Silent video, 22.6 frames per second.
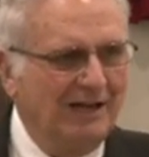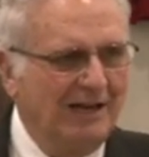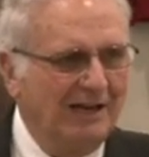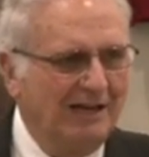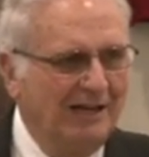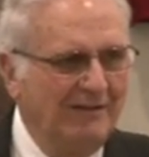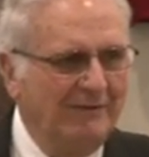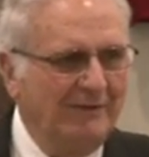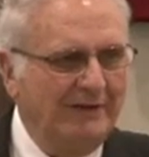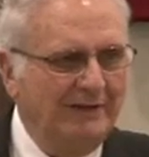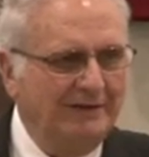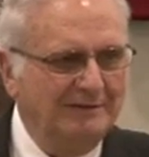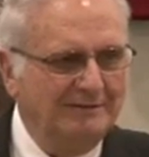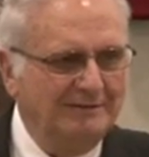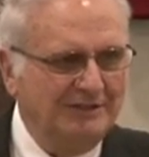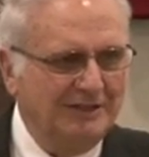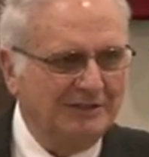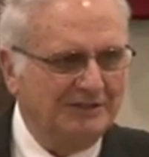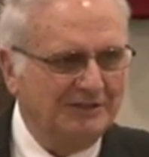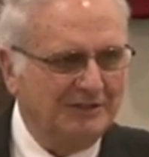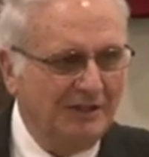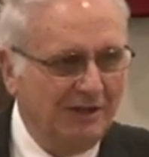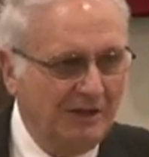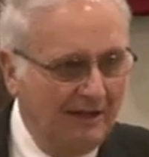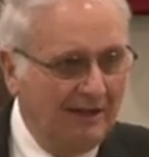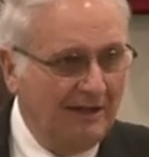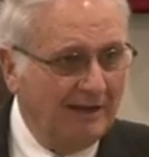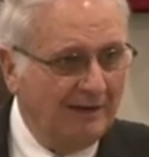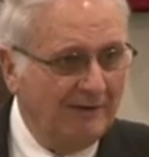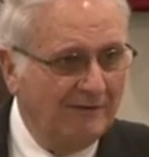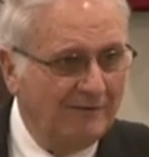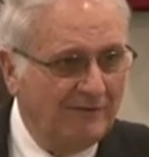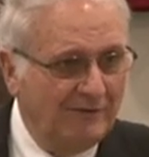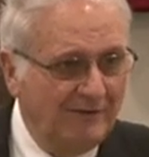not living just to
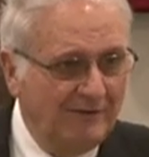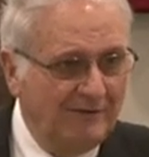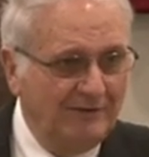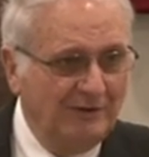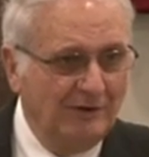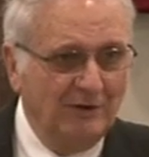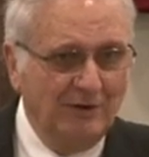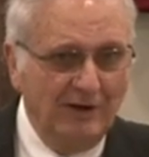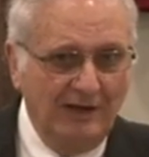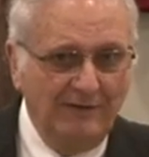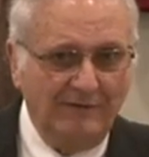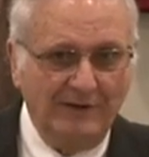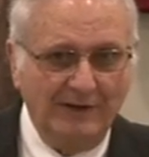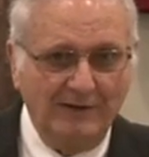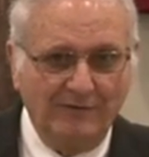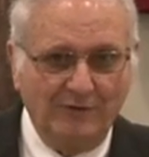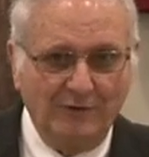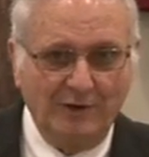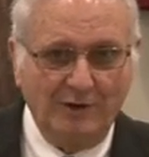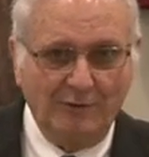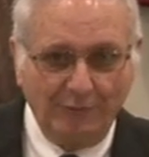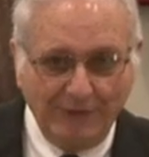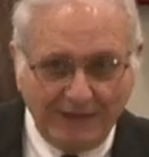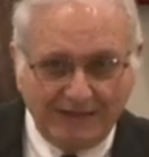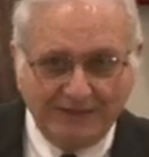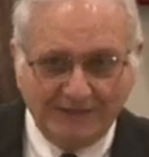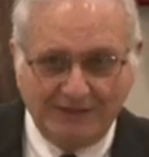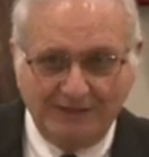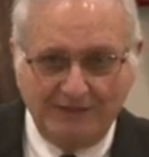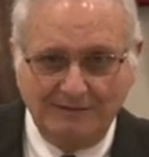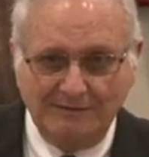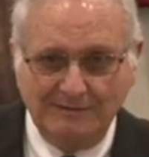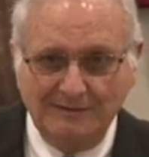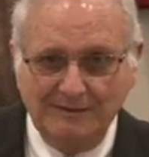live. You're living for a
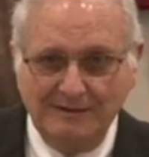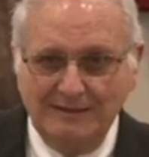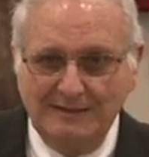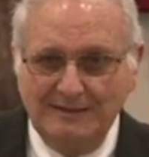reason.